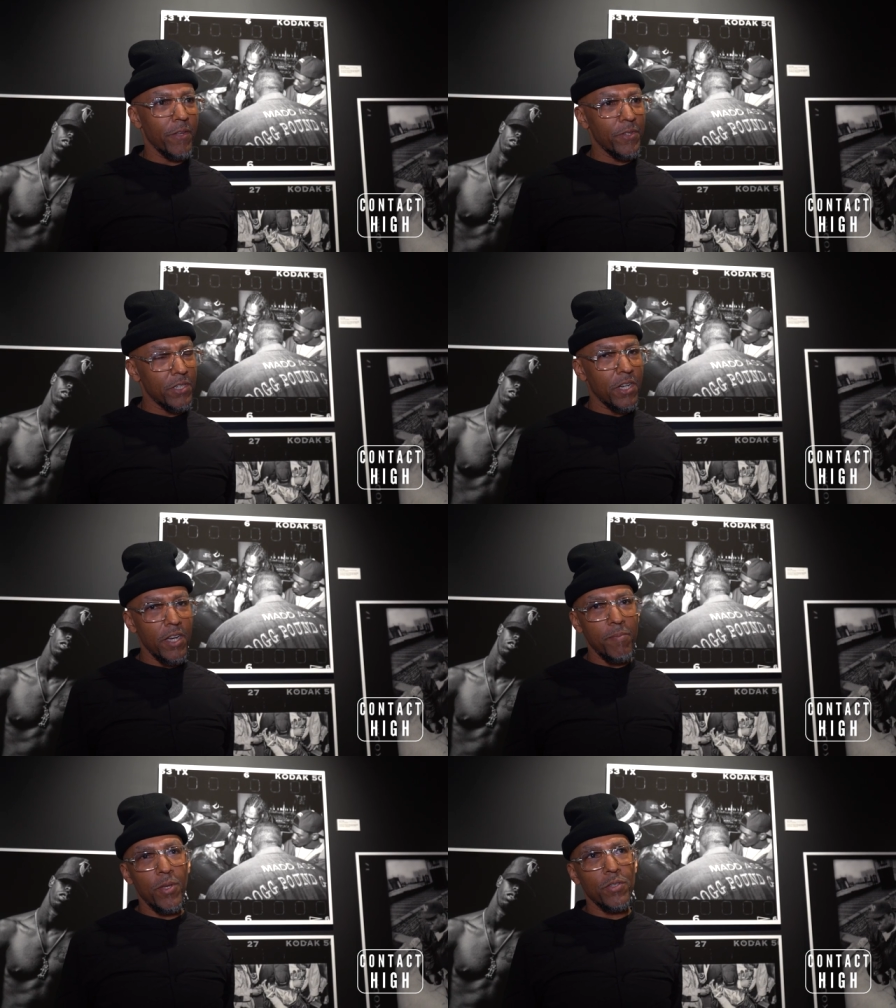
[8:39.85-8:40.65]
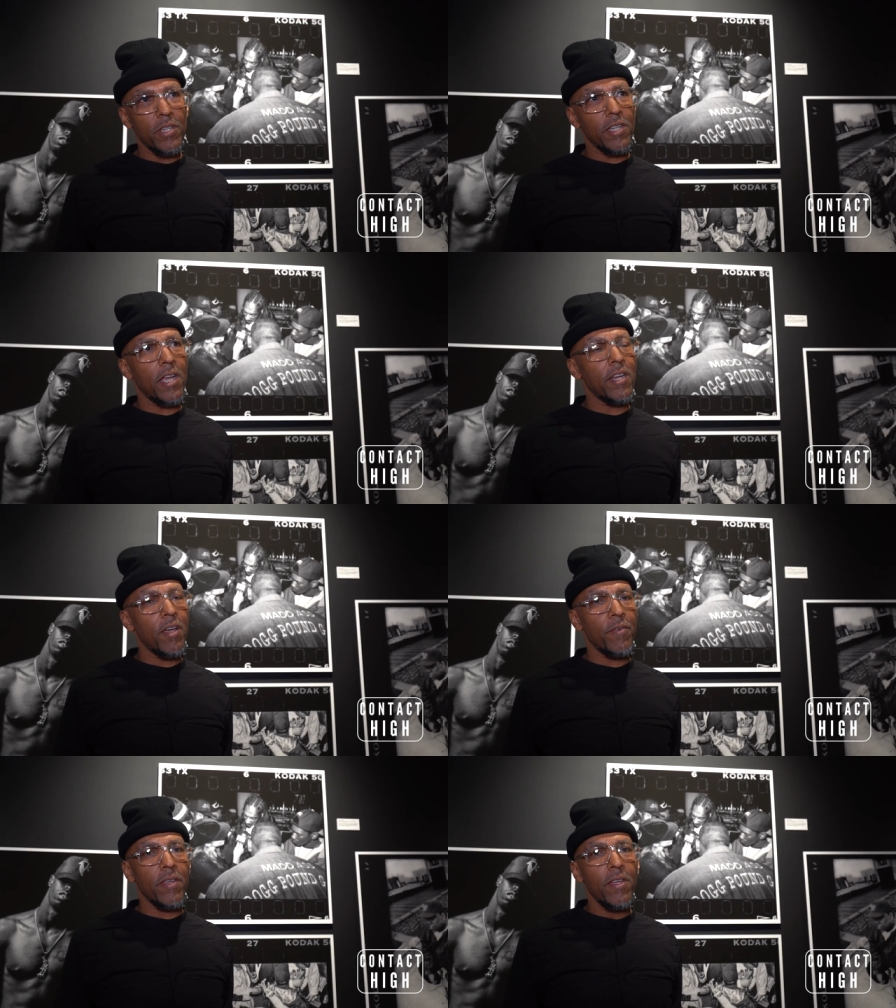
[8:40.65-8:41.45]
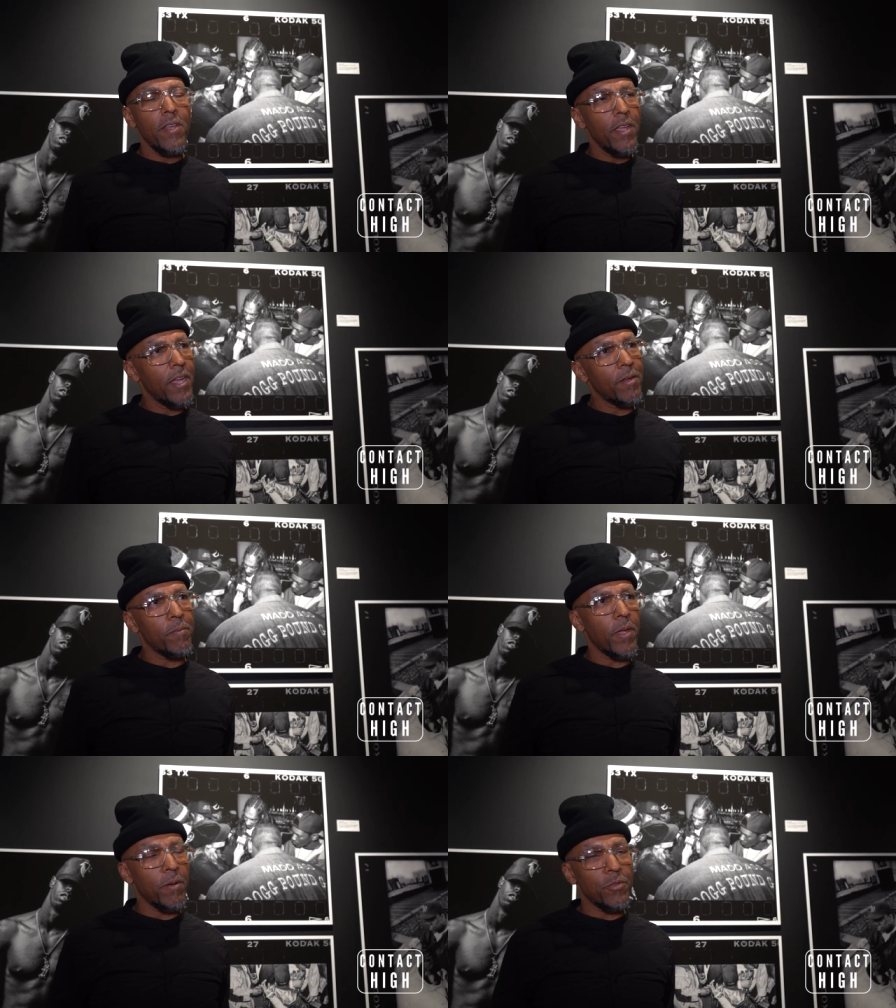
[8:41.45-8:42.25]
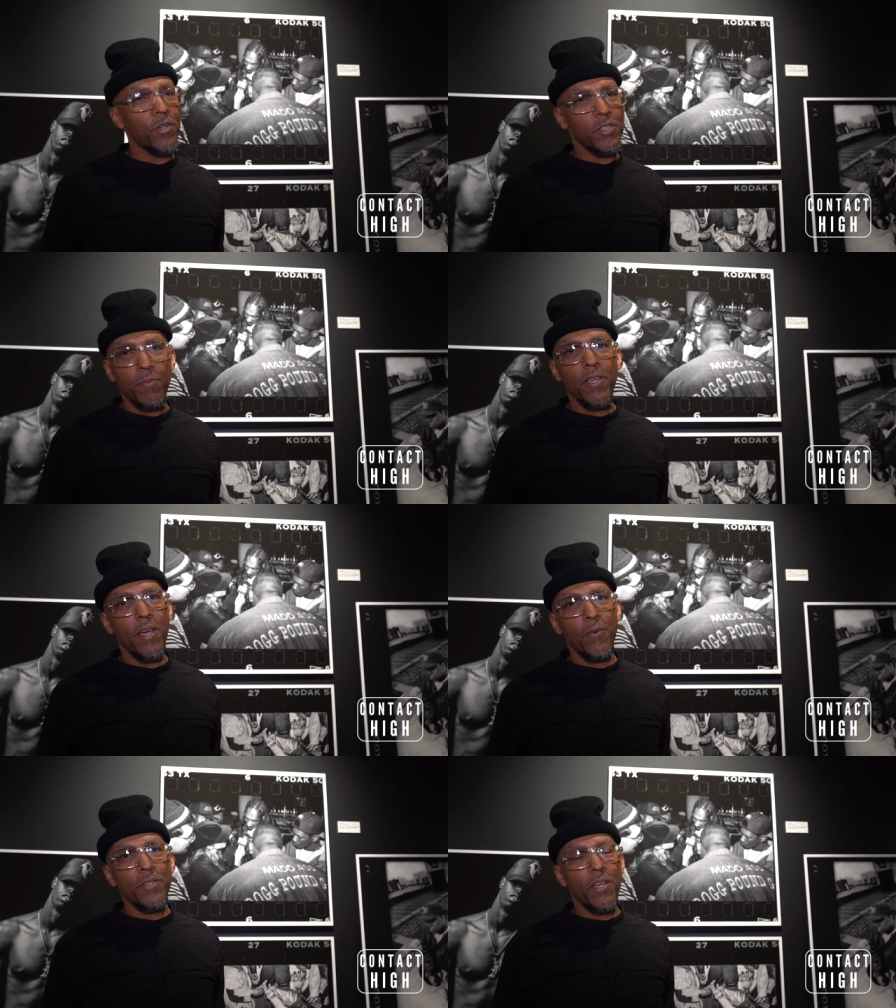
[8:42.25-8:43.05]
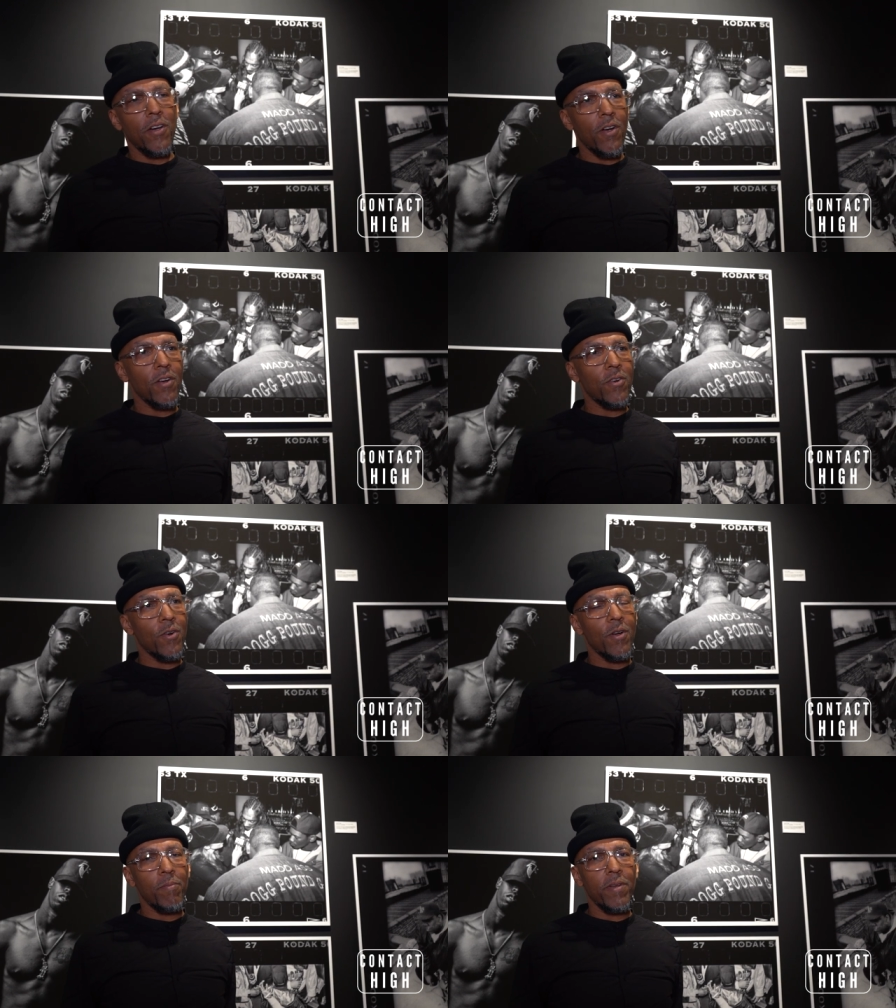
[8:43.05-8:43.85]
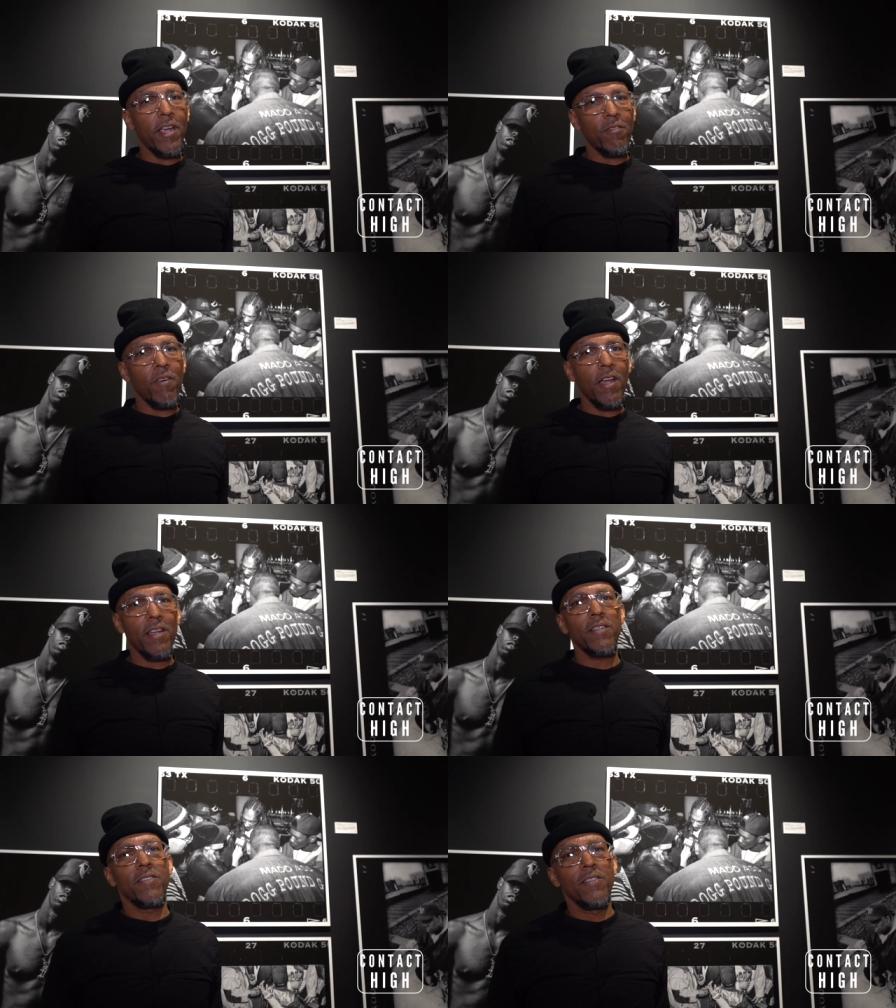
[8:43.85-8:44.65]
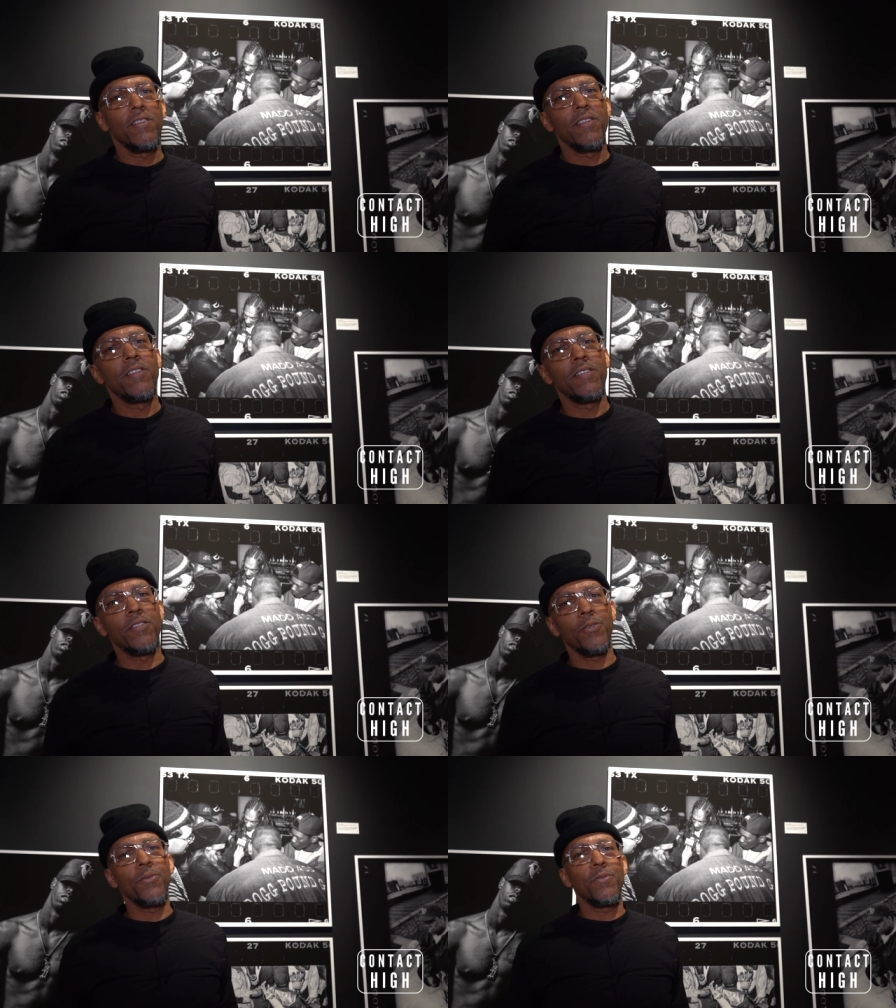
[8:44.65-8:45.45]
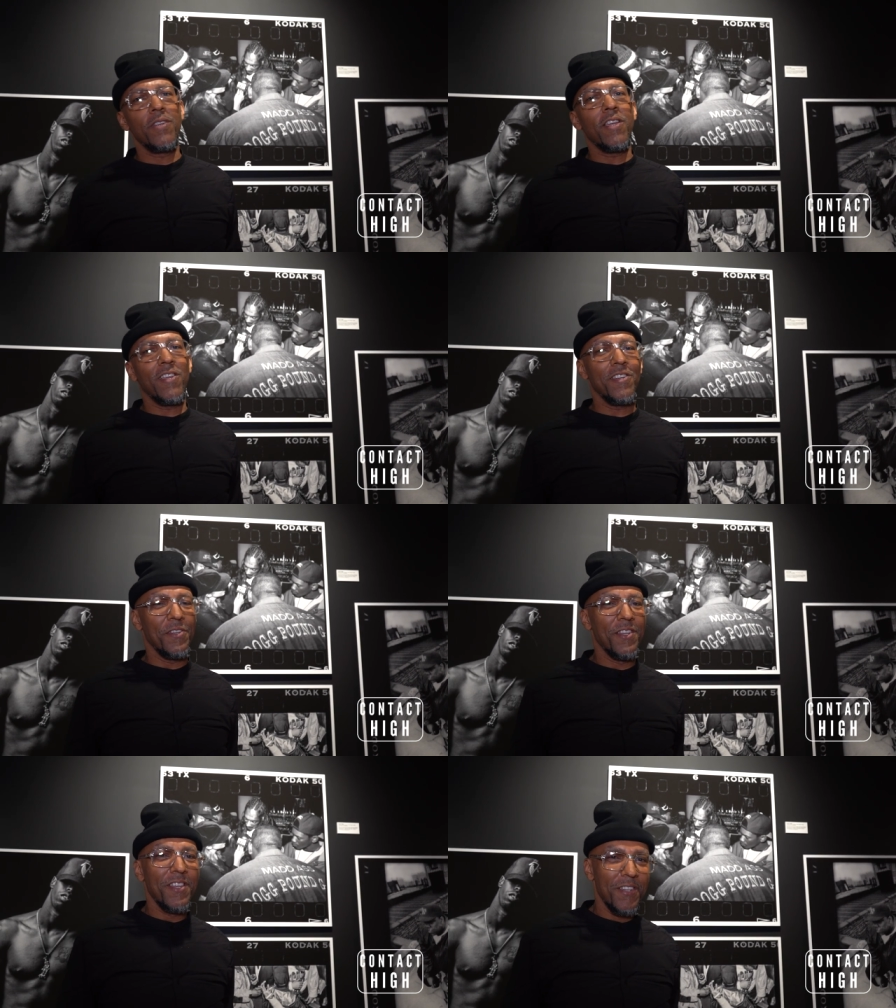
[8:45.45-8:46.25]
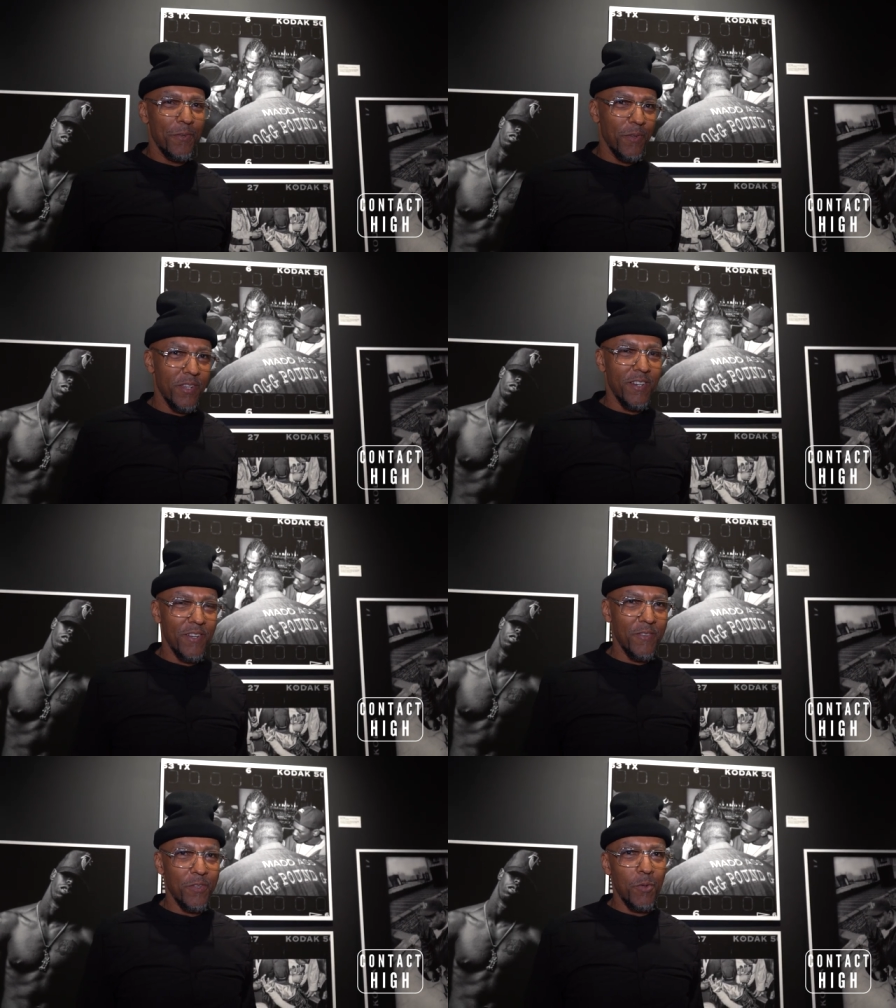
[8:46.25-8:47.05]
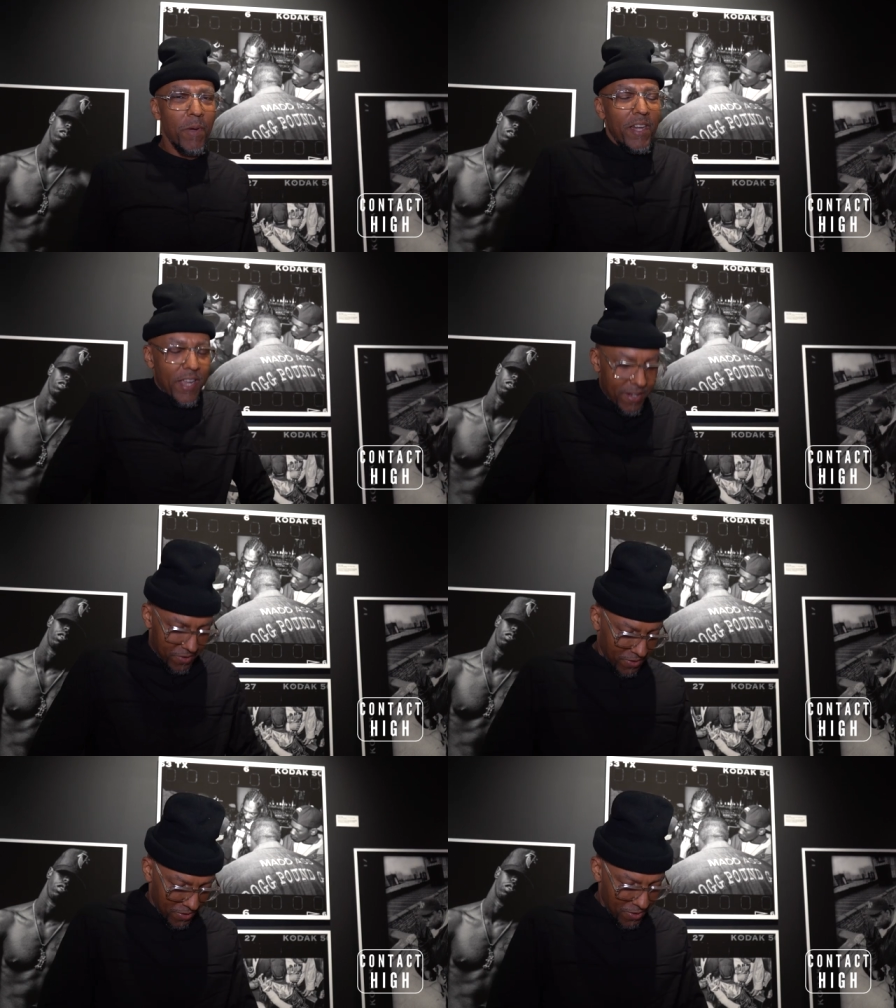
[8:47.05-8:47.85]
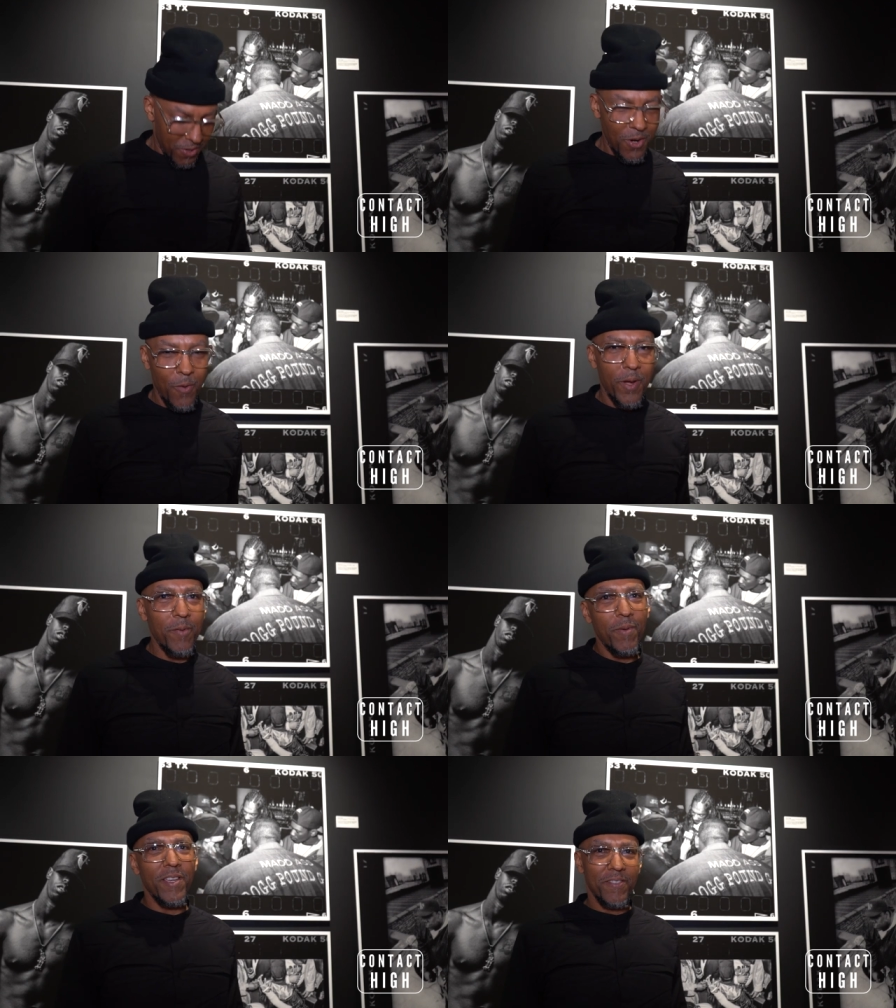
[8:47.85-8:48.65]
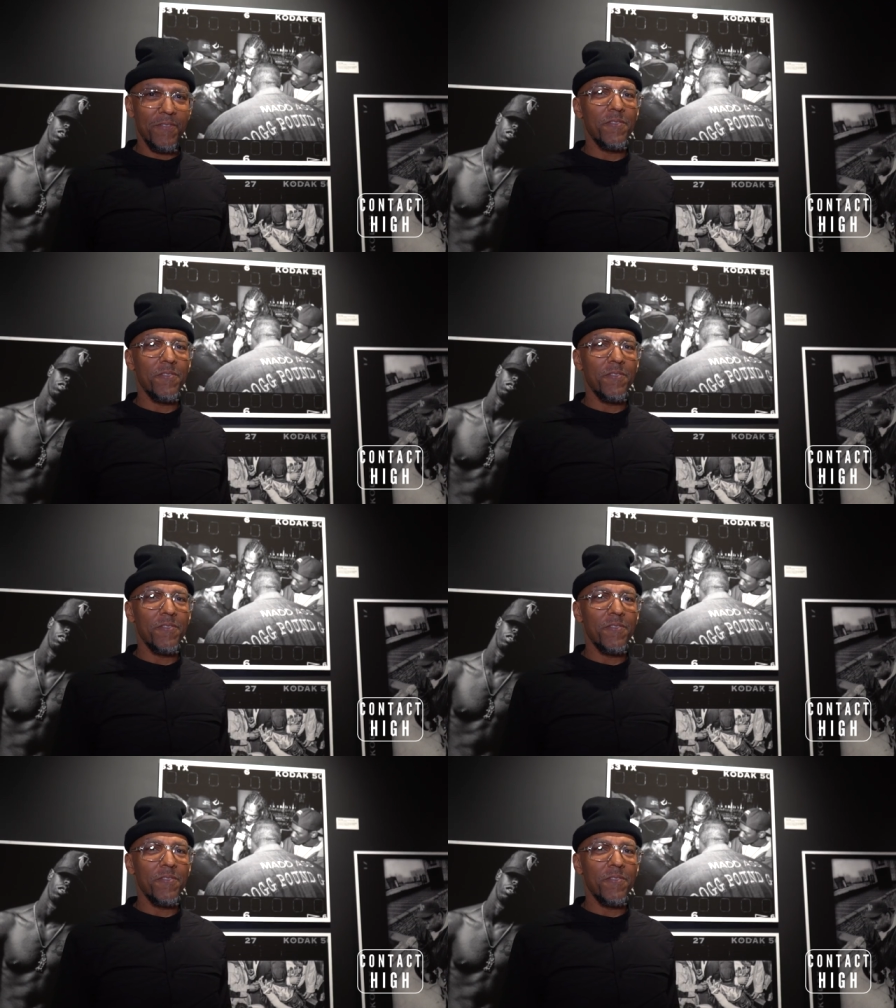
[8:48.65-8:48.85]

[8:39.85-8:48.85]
if it's good music, I love it. And trust me, I was a hardcore Black Rock dude, you know, you might not know it, but